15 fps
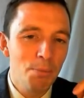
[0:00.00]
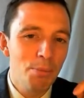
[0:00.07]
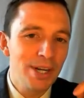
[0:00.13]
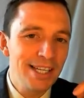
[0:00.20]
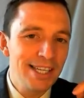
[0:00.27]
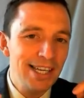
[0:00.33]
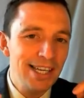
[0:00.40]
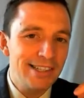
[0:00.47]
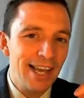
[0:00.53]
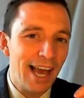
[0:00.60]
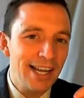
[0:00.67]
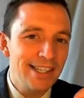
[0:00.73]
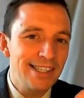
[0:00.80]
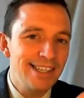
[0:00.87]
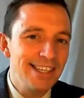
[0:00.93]
But in this
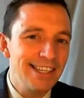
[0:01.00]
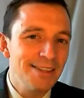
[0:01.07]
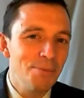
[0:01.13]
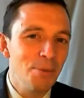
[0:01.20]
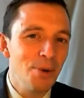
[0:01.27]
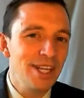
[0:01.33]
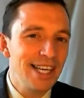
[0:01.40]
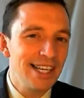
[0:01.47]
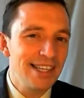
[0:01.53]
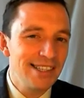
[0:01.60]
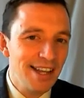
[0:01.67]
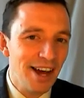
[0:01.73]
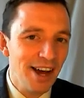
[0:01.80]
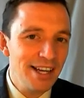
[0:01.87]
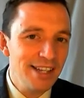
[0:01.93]
case, money is
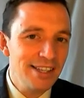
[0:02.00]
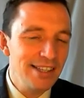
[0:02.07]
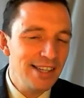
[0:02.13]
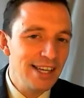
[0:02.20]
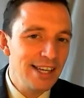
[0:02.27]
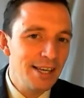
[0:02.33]
tight